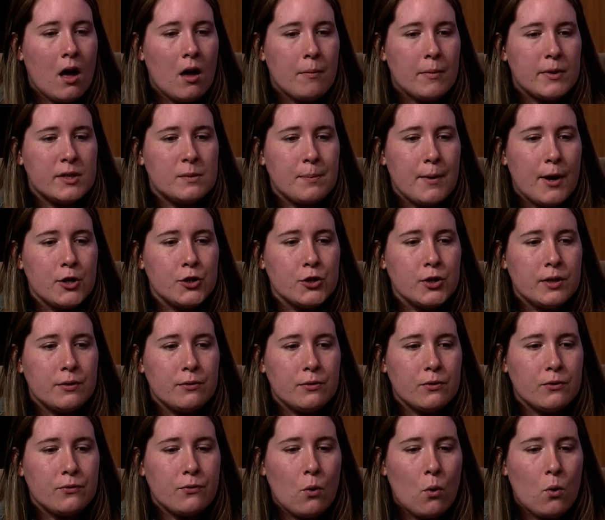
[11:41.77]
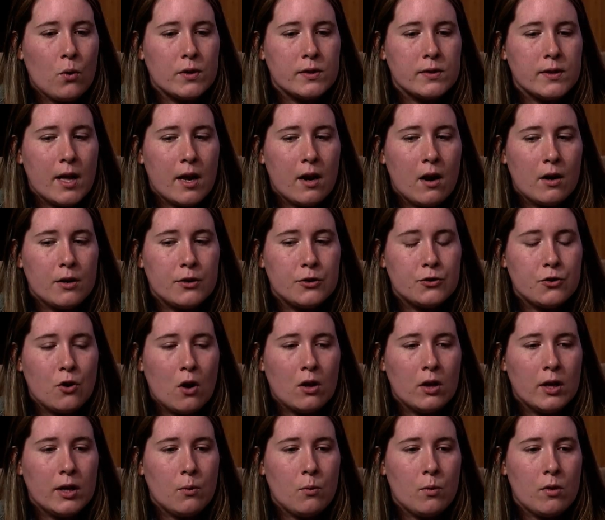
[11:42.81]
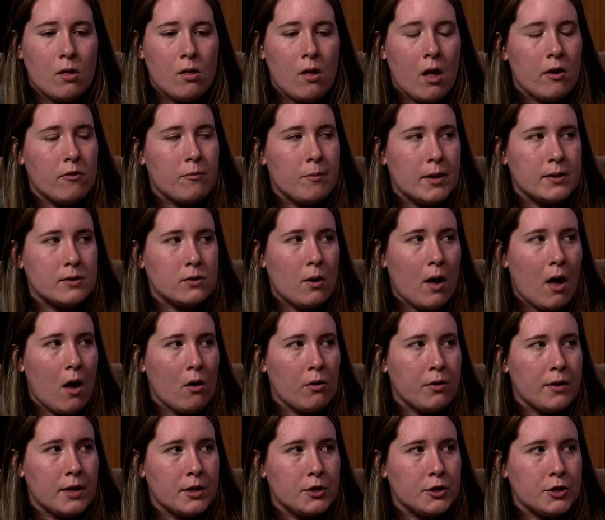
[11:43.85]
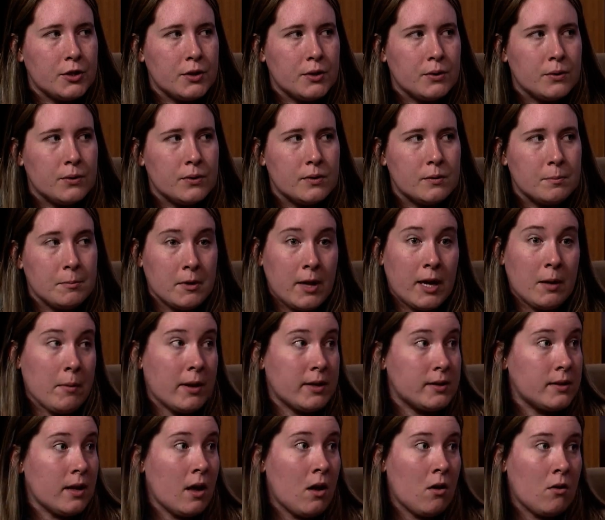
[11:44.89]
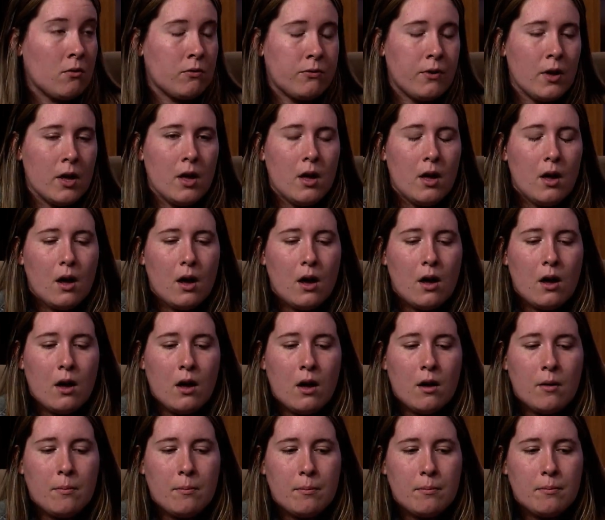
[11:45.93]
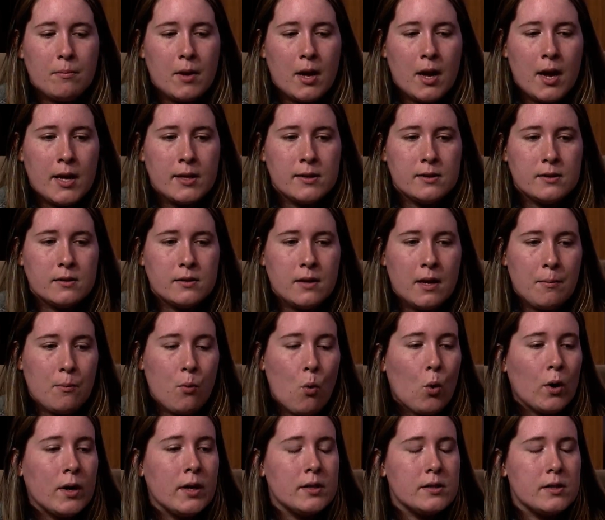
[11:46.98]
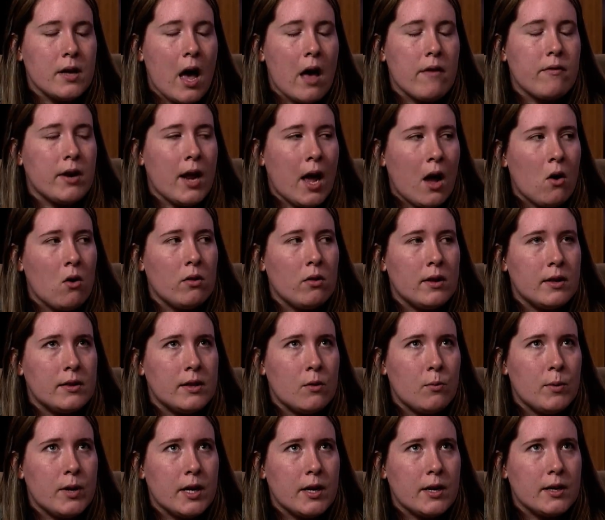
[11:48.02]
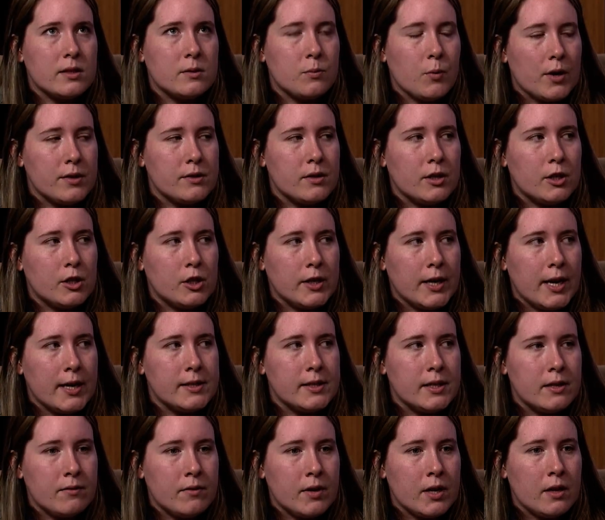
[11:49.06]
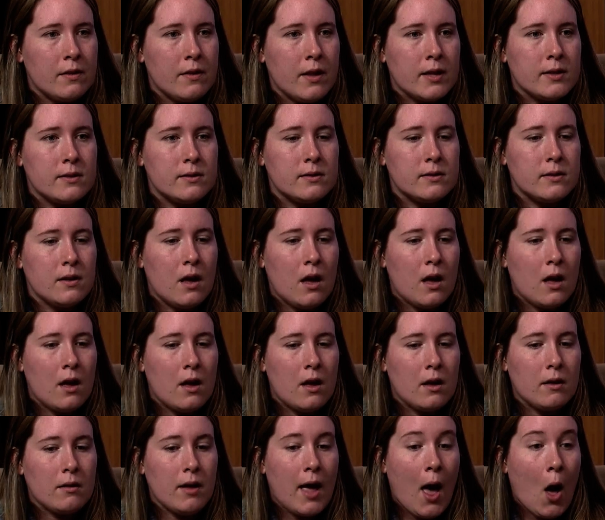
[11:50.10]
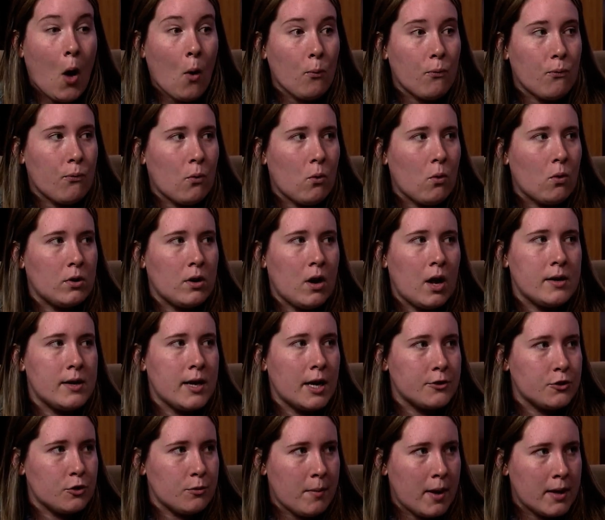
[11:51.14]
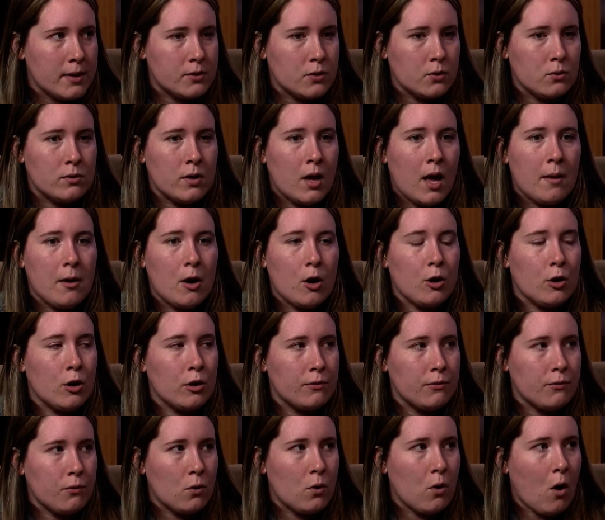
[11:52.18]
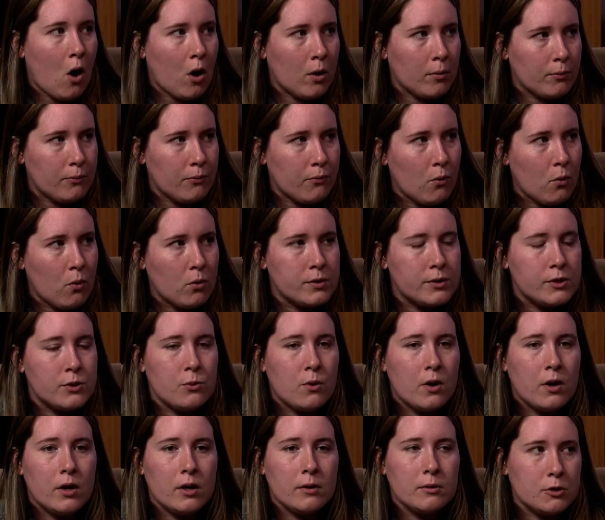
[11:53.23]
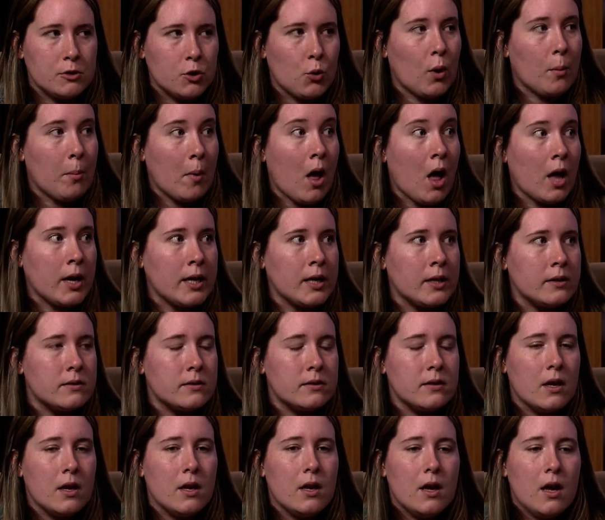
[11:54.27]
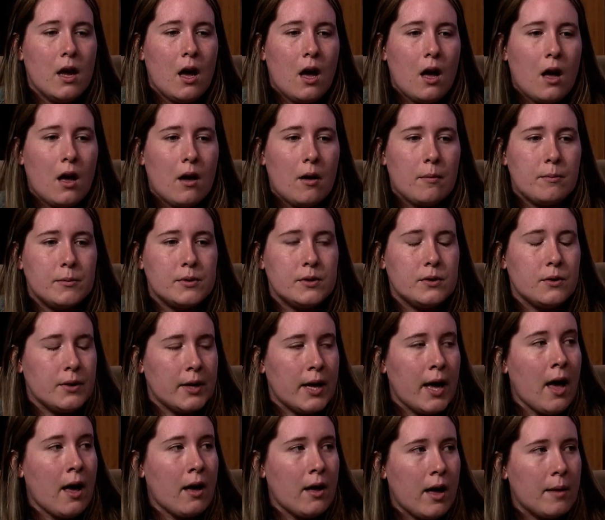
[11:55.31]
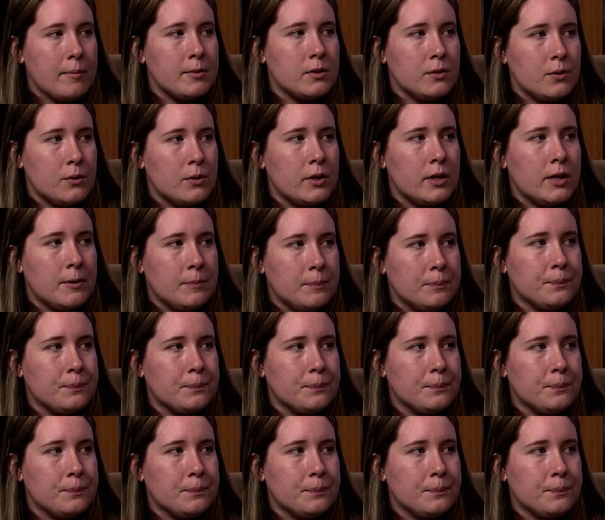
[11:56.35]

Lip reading: especially for folks that are struggling with a lot of mental health issues, like myself. It's important to have an outlet that we can express our creativity that's helpful, not detrimental, not hurtful, harmful to our bodies. So yeah, absolutely.